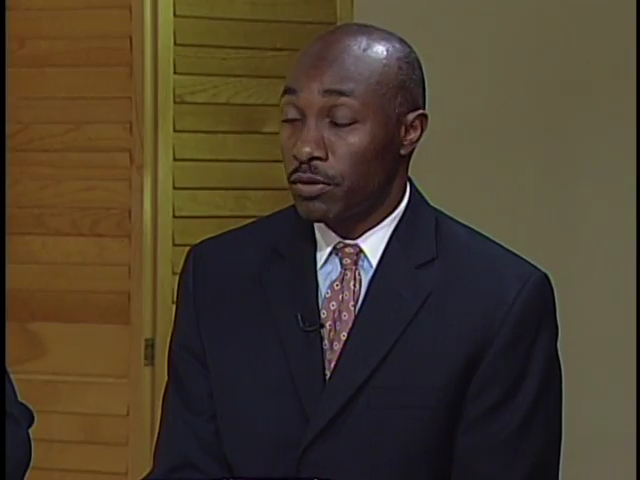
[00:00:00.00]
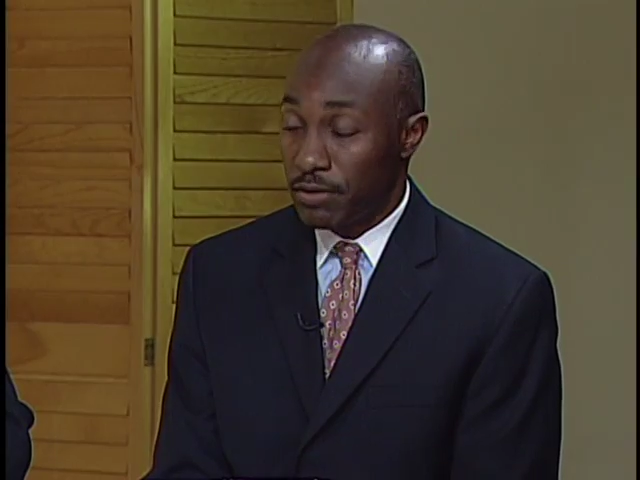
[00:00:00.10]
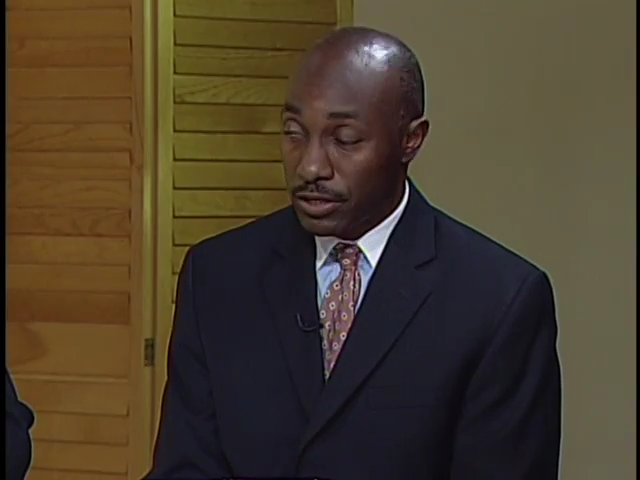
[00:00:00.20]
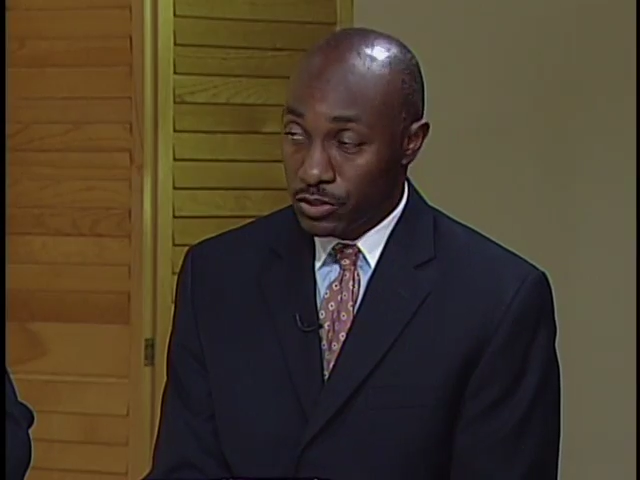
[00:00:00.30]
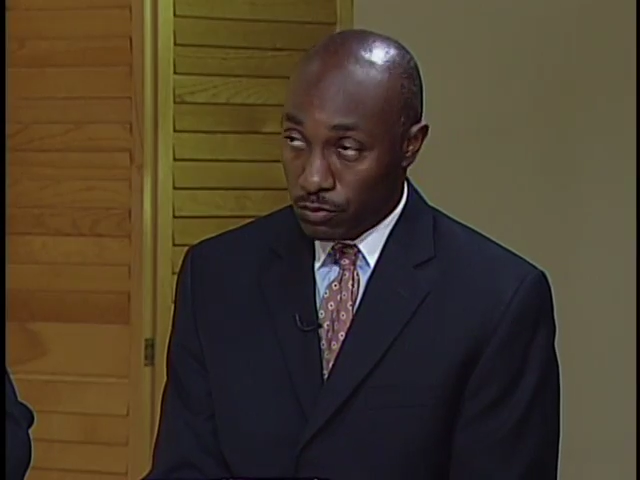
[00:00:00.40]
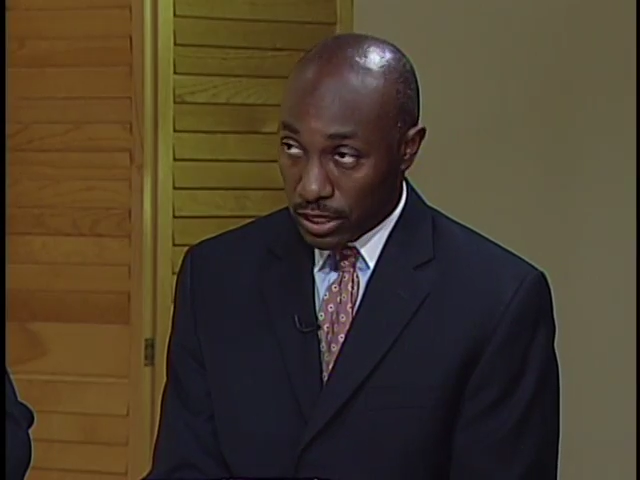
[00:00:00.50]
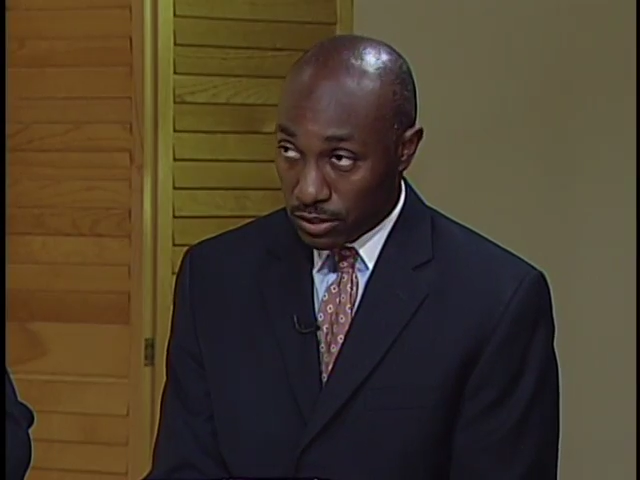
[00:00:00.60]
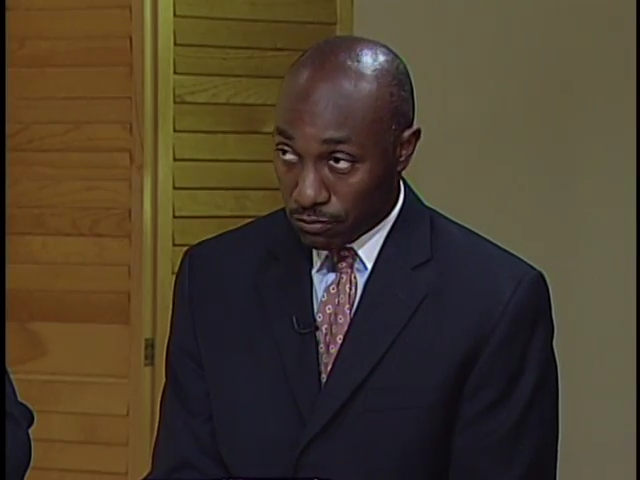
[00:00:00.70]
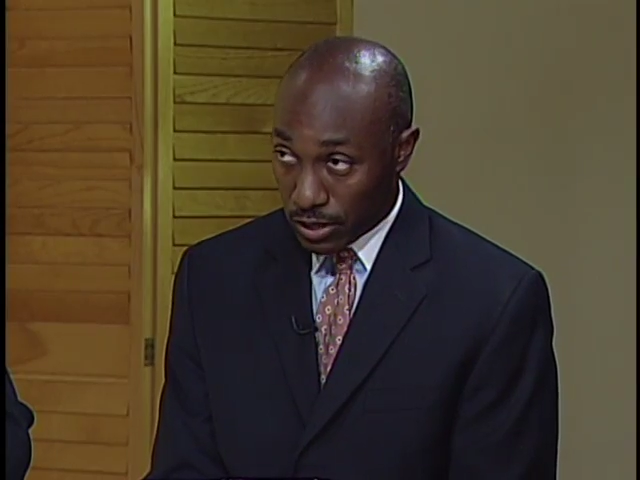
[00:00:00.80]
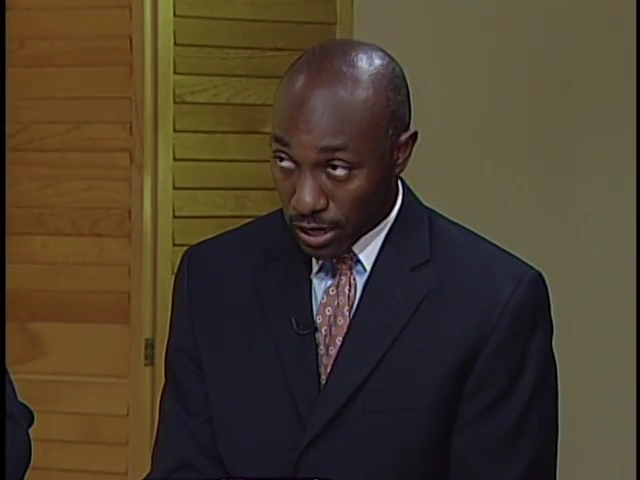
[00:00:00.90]
Advance
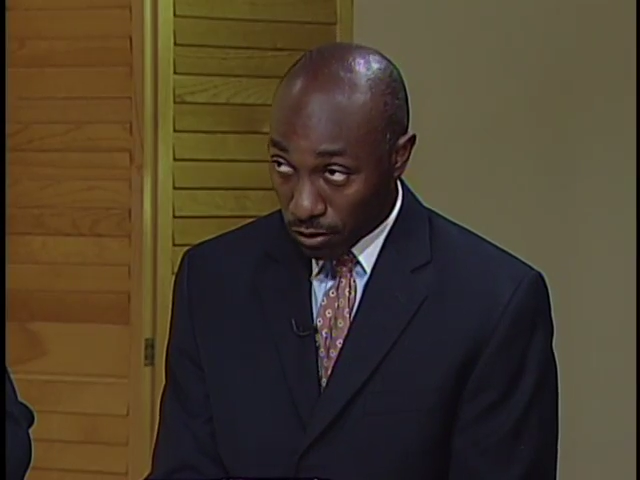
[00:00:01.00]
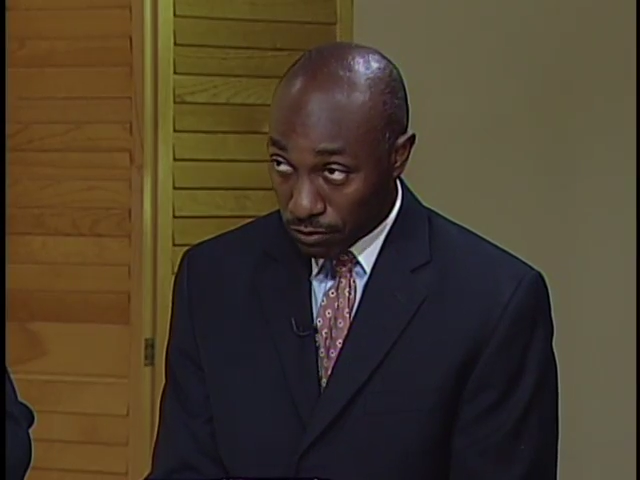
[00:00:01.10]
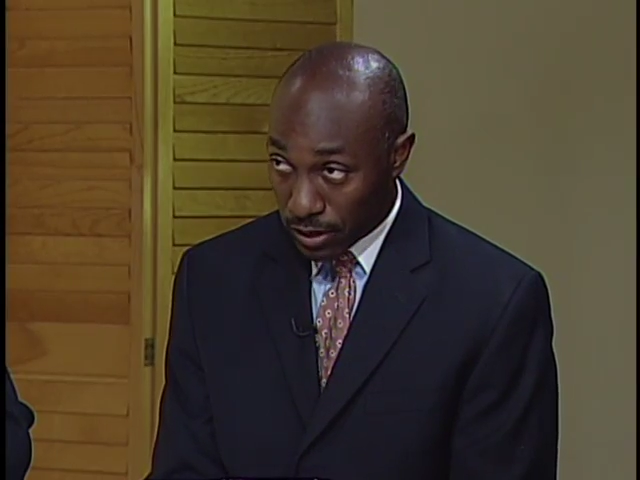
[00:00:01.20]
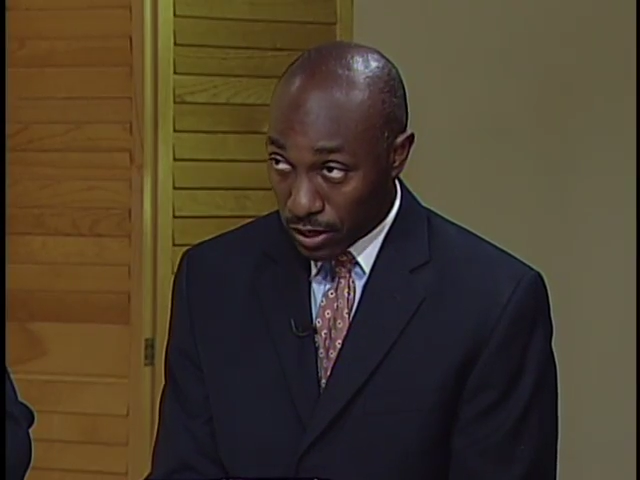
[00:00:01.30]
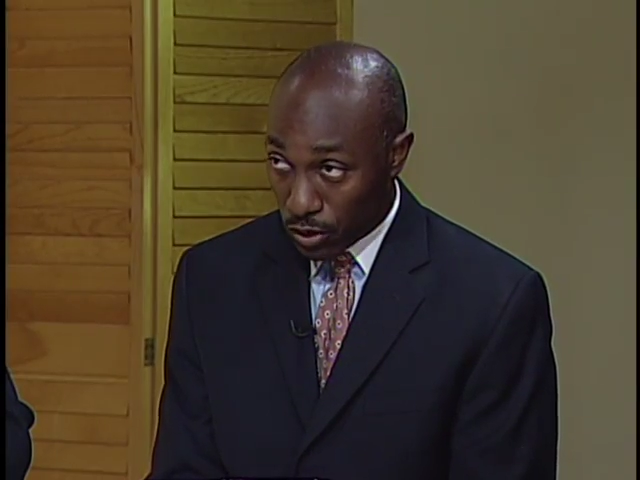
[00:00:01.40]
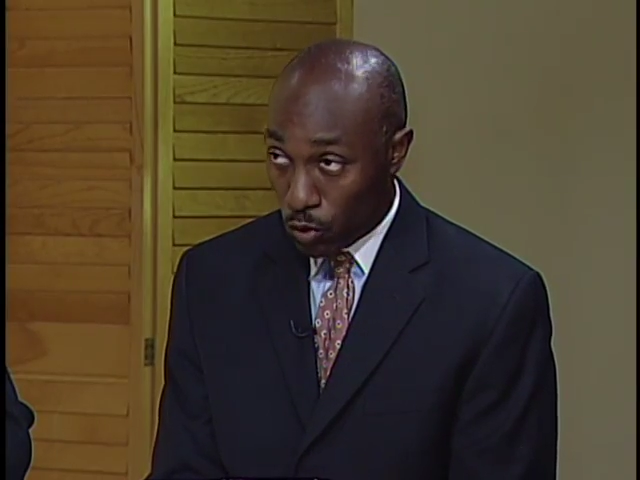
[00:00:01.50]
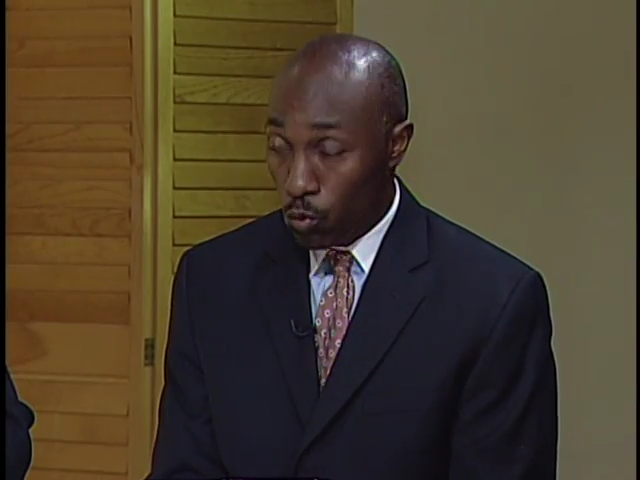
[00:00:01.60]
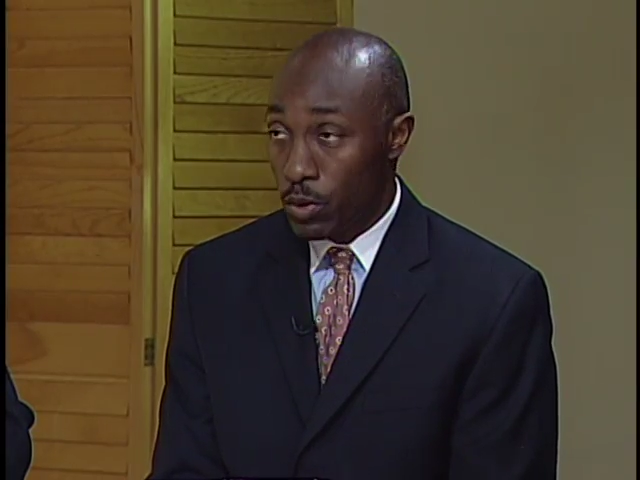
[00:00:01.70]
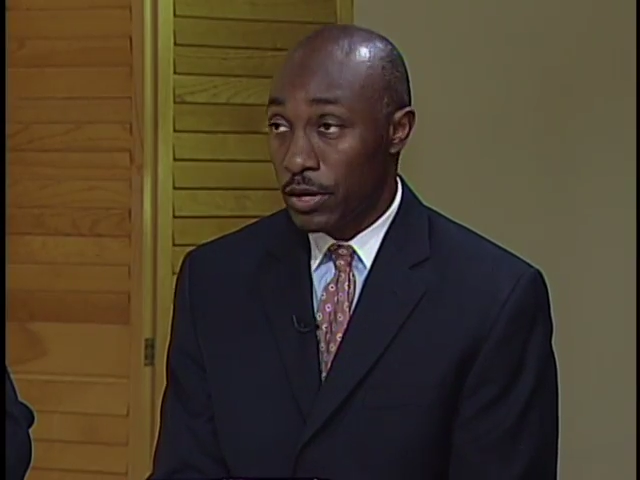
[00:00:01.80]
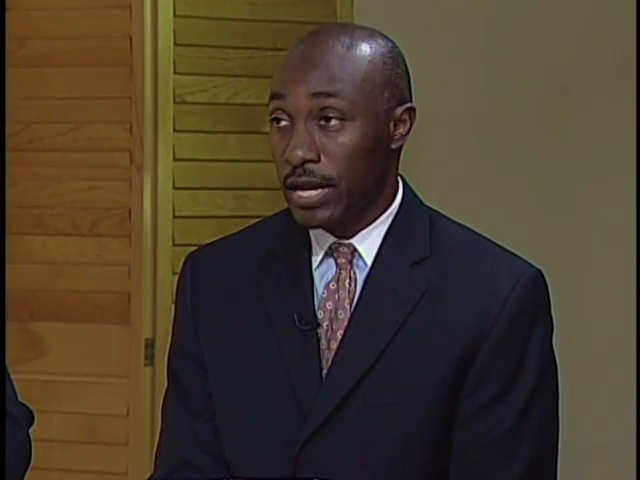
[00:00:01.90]
Directive for Healthcare,
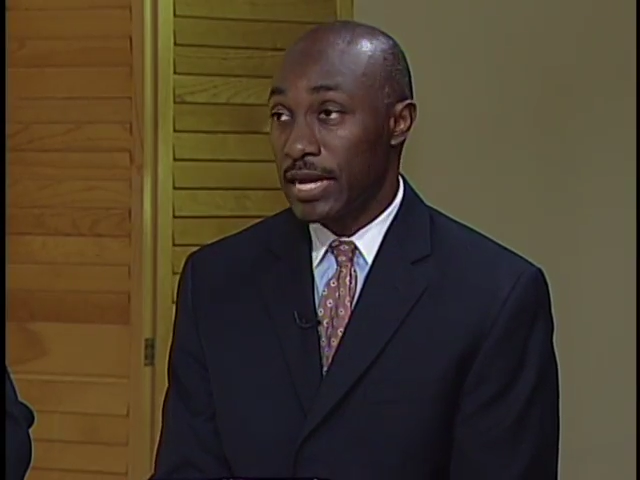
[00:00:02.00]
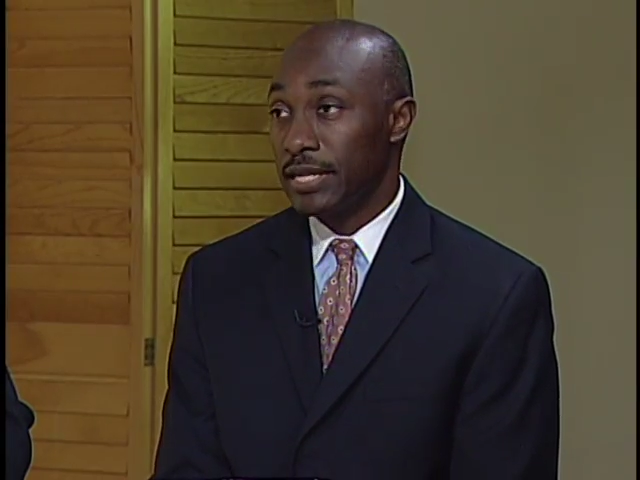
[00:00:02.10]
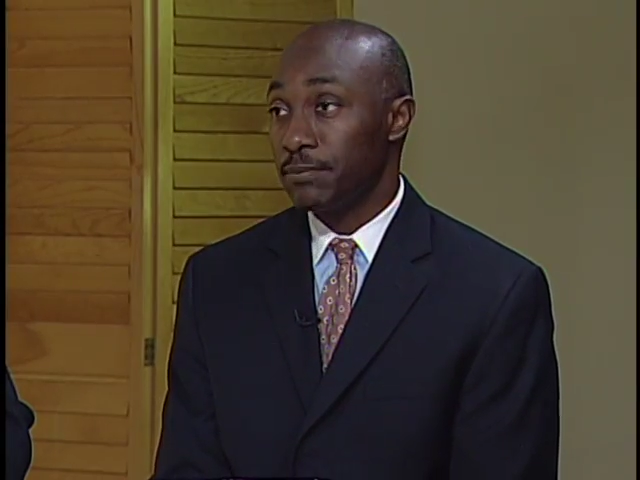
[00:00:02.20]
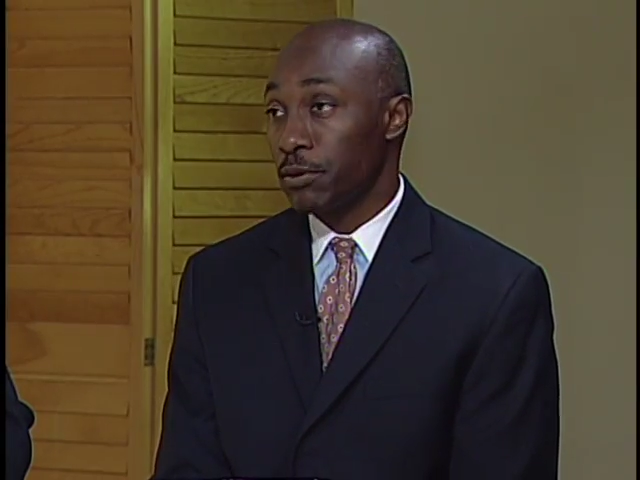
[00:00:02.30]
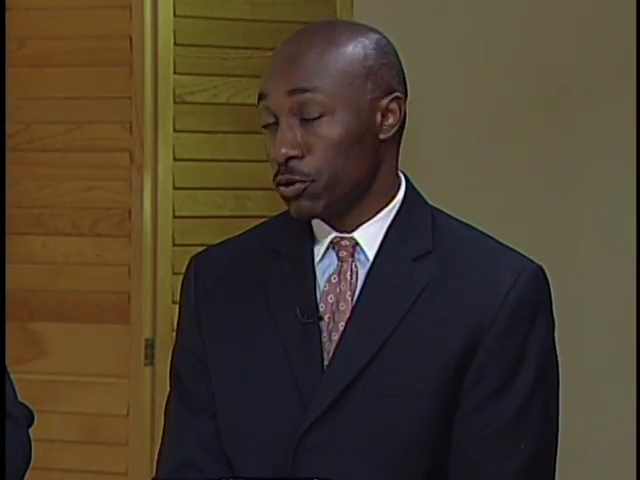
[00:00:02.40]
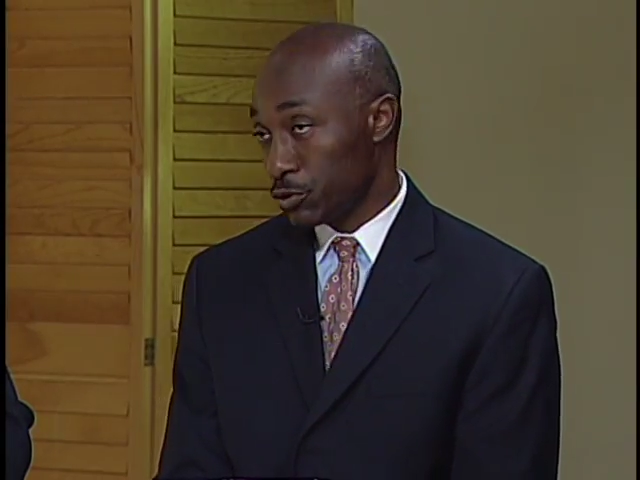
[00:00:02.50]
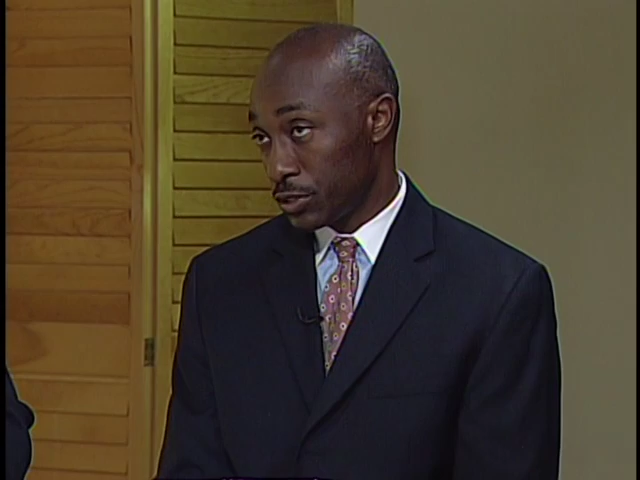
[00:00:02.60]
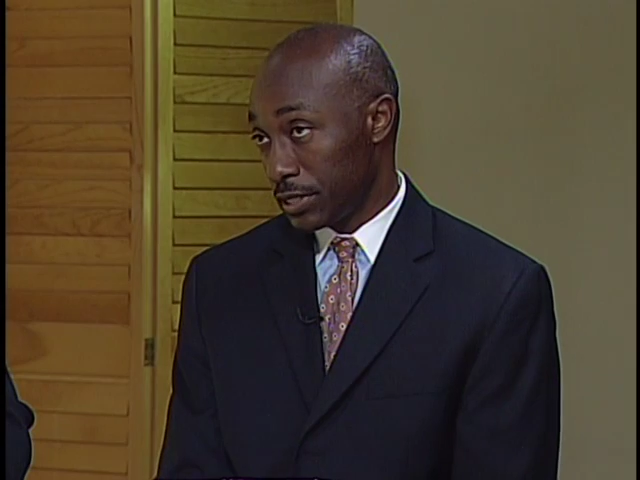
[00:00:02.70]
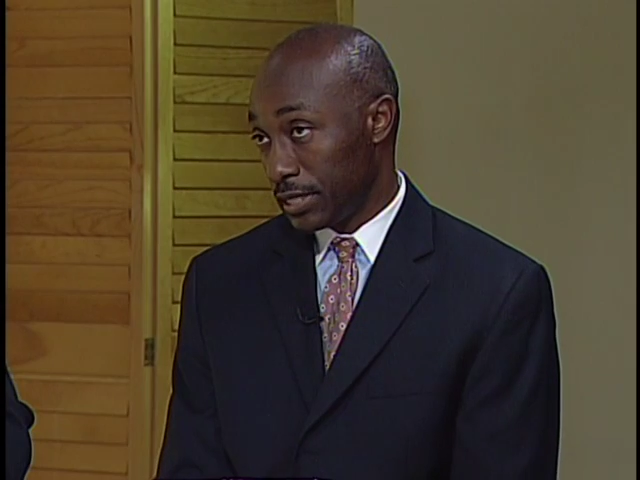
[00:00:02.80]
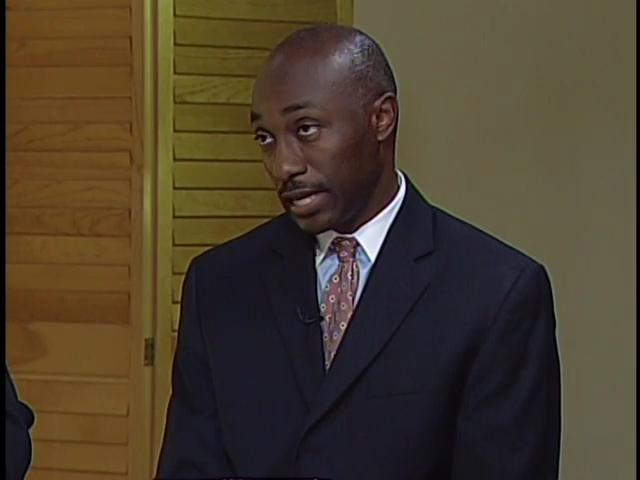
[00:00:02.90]
where a
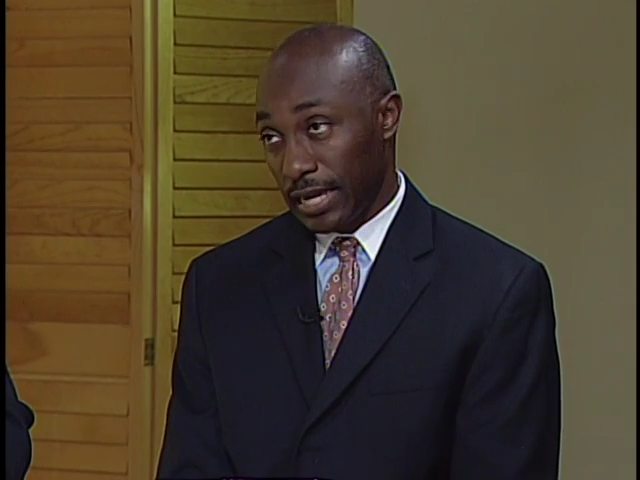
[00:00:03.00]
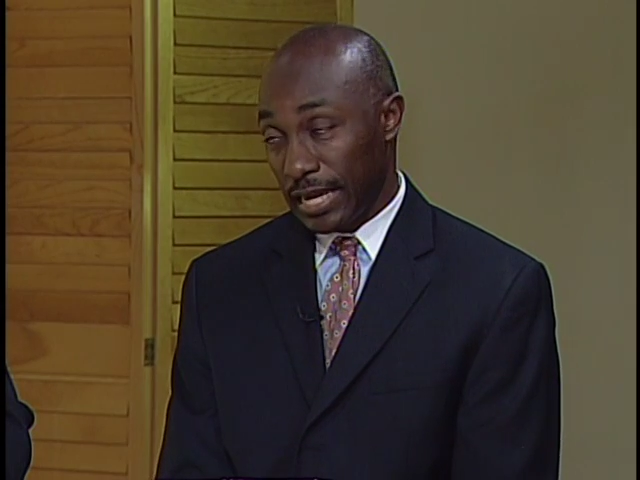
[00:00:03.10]
person,